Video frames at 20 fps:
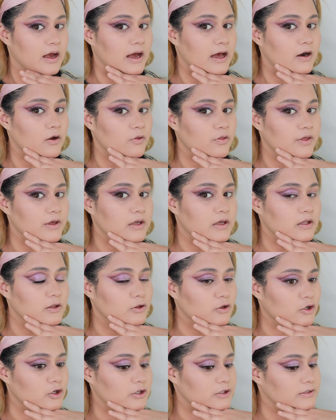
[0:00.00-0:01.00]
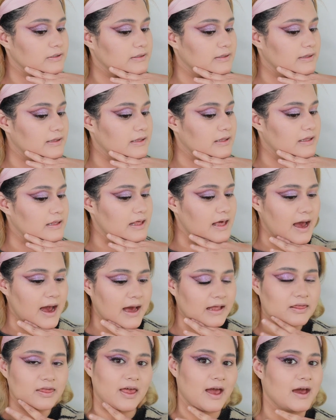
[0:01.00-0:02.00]
I don't think it looks
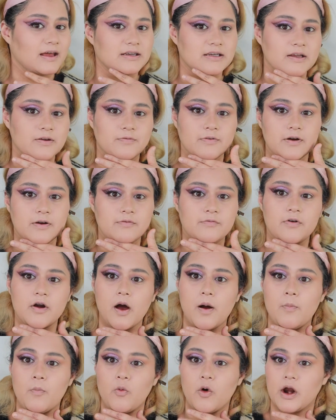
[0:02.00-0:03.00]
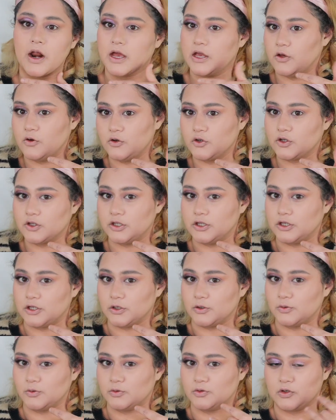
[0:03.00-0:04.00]
that different from what I usually
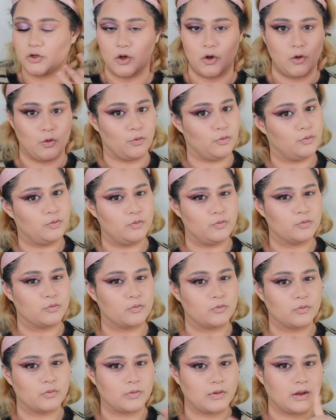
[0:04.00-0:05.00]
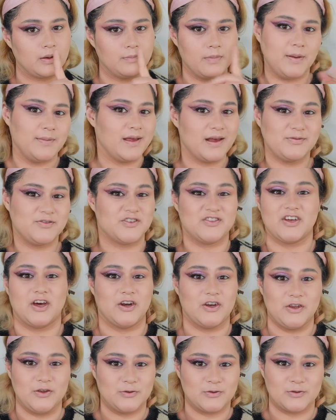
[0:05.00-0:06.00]
do. So maybe I've just
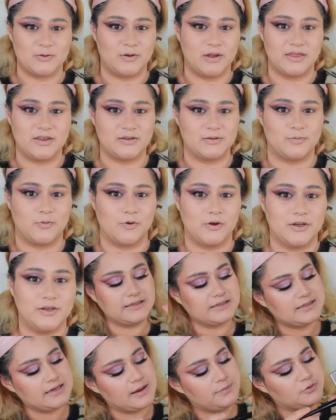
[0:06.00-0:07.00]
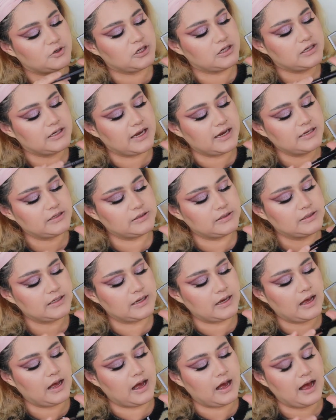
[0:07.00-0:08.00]
gotten used to it at this point. Next step, she takes
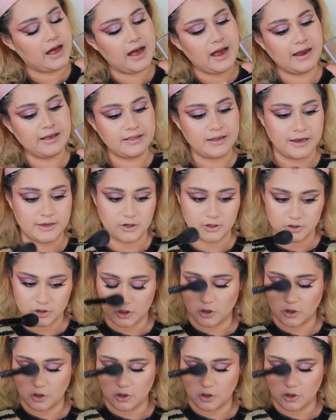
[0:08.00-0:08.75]
a highlighter.